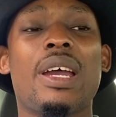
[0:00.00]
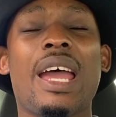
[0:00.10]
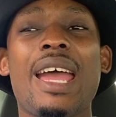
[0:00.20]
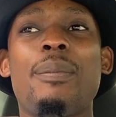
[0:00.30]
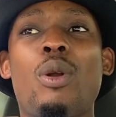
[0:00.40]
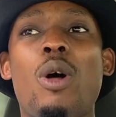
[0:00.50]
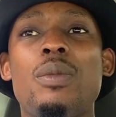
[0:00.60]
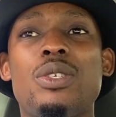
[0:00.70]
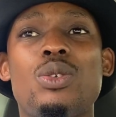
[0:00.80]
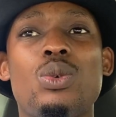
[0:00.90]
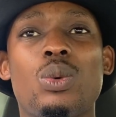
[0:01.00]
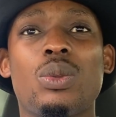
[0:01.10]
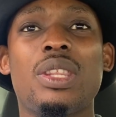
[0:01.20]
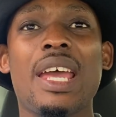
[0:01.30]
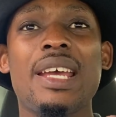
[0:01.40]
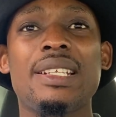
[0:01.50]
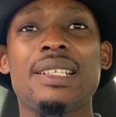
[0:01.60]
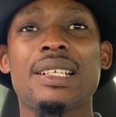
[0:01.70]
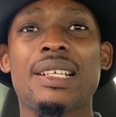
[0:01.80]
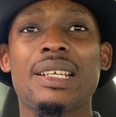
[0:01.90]
I promise you that,
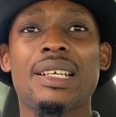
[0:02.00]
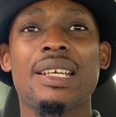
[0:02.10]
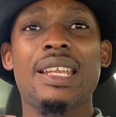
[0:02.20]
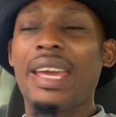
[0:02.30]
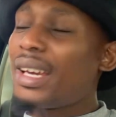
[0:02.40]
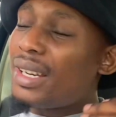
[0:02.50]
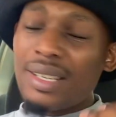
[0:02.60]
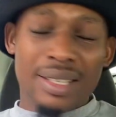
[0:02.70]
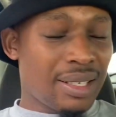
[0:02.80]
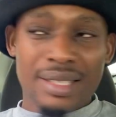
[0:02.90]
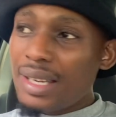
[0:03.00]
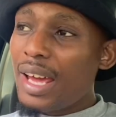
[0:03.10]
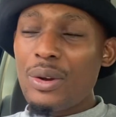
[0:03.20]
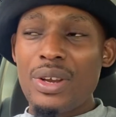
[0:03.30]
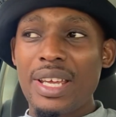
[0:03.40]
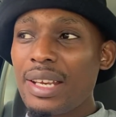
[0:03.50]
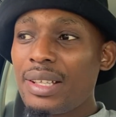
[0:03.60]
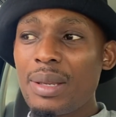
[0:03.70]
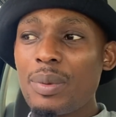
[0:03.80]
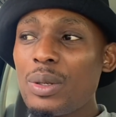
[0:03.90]
like, I don't want to get
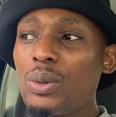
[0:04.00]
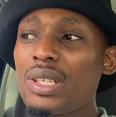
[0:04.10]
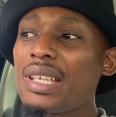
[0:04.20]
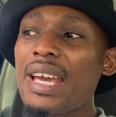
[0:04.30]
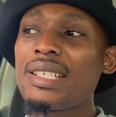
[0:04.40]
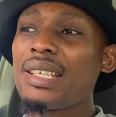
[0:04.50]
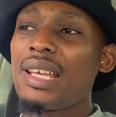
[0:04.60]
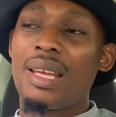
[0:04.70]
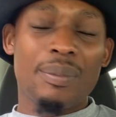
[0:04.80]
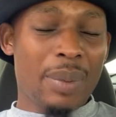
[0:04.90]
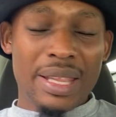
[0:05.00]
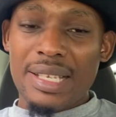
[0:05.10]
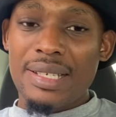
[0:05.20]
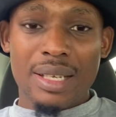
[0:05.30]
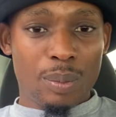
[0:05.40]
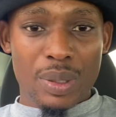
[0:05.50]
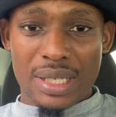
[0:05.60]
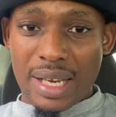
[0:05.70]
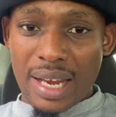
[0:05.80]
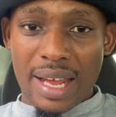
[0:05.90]
deep into this, guys, but that's a
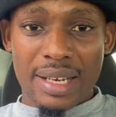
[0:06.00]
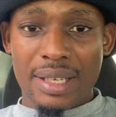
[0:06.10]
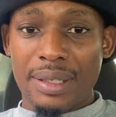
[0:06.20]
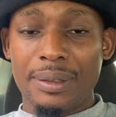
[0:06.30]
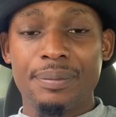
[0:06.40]
personality.